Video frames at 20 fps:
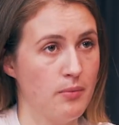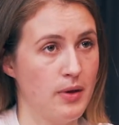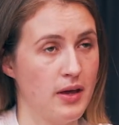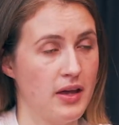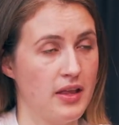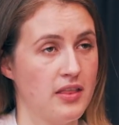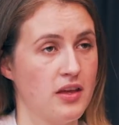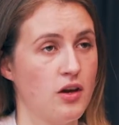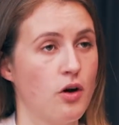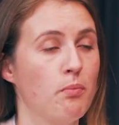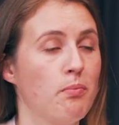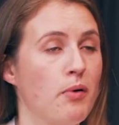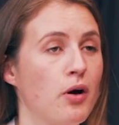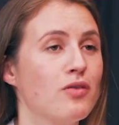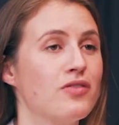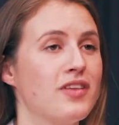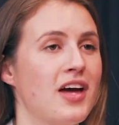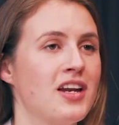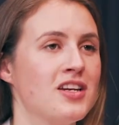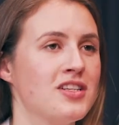You're
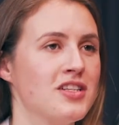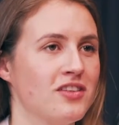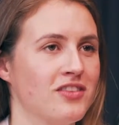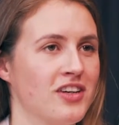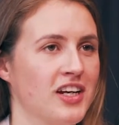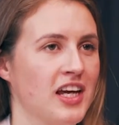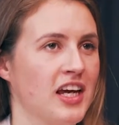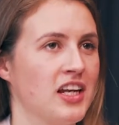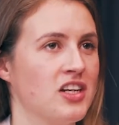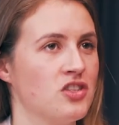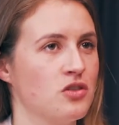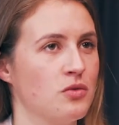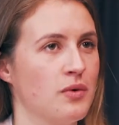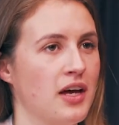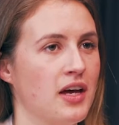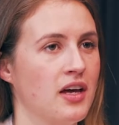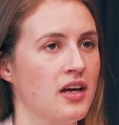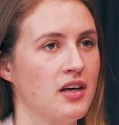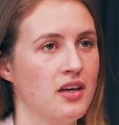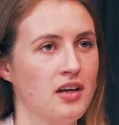both entering into
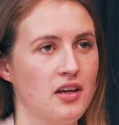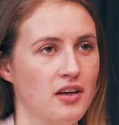it